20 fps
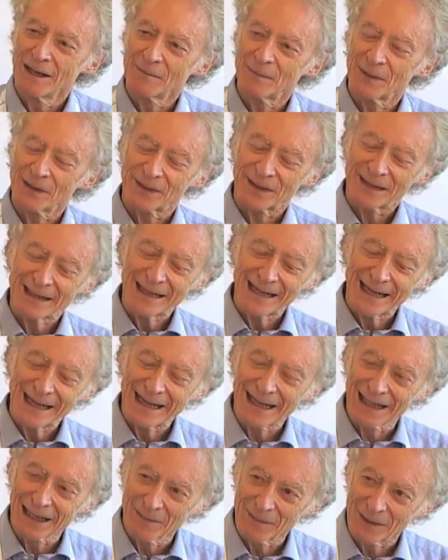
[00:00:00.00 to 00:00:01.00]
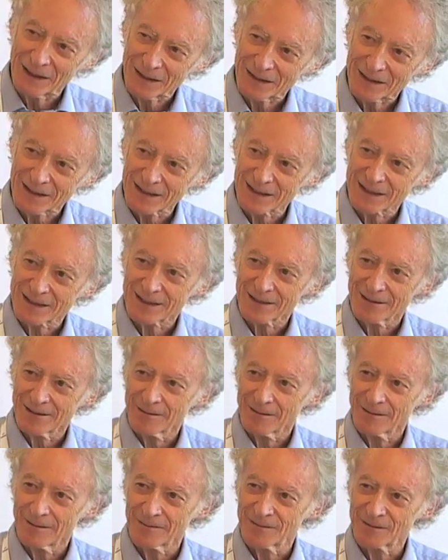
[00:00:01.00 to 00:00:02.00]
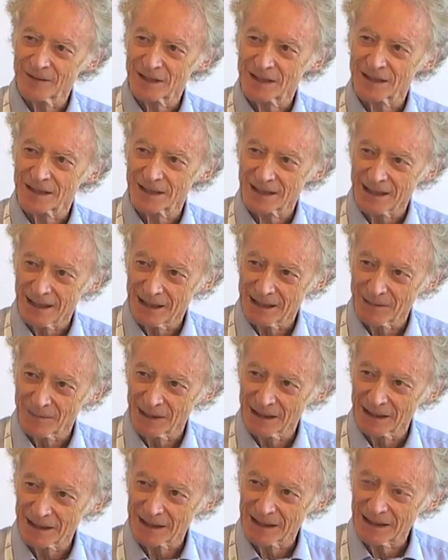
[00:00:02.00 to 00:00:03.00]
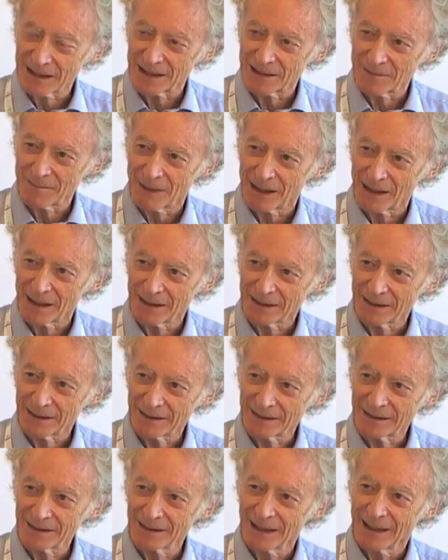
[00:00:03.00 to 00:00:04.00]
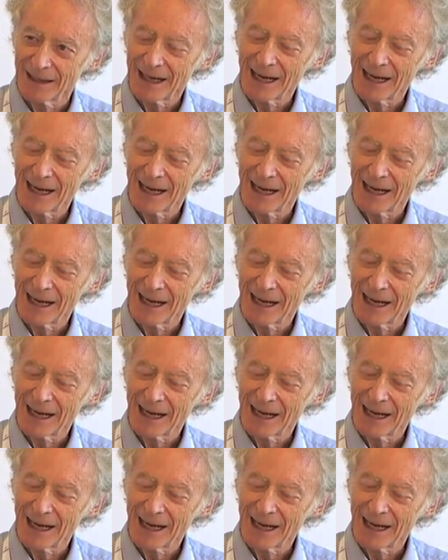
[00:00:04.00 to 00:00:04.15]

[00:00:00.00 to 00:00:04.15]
But the elements of sustainability in mining